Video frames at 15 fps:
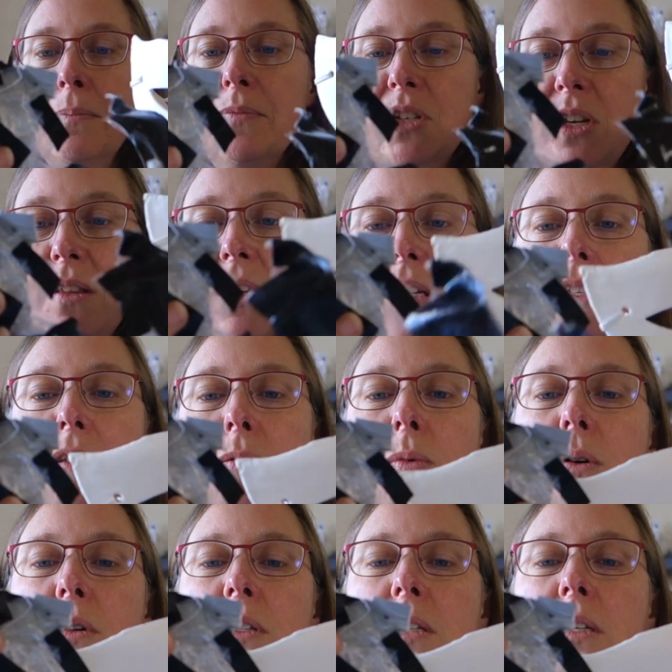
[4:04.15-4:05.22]
So this
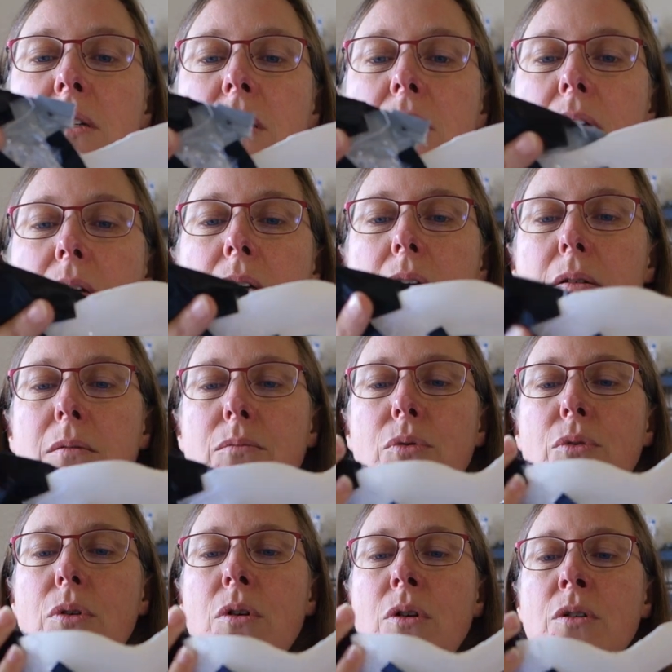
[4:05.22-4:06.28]
was
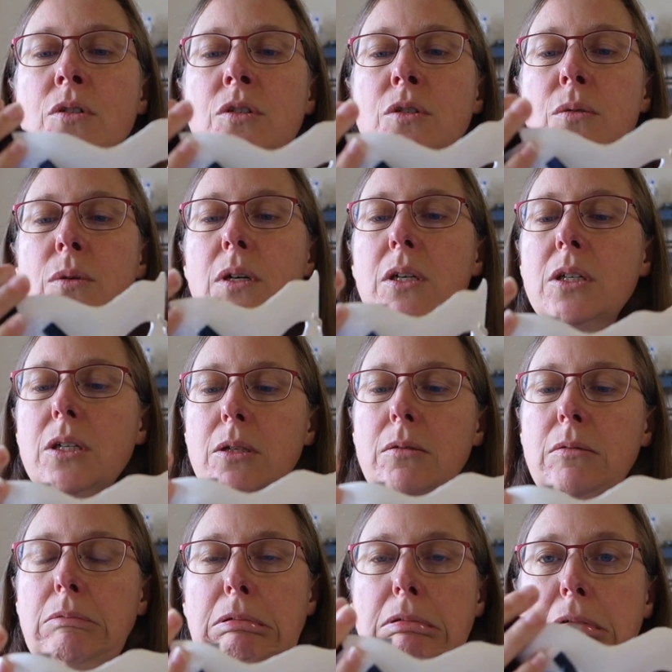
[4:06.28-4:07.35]
put onto it.
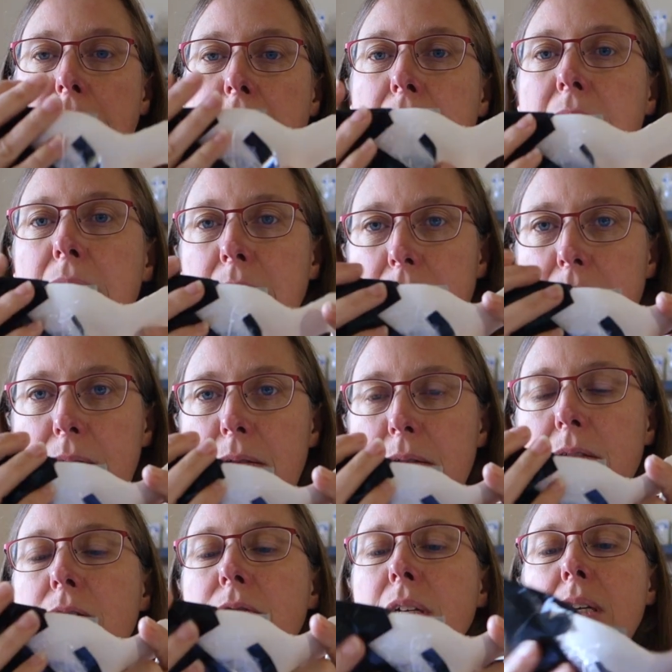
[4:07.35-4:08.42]

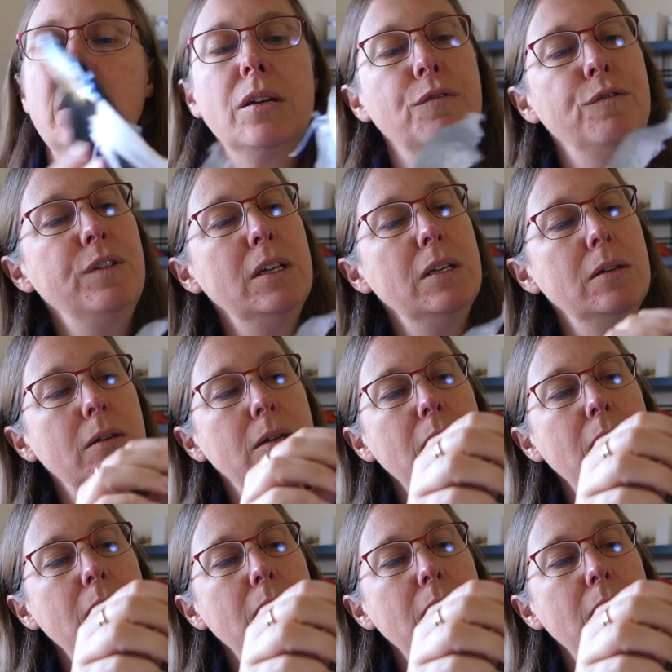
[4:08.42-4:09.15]
Not really going to fit.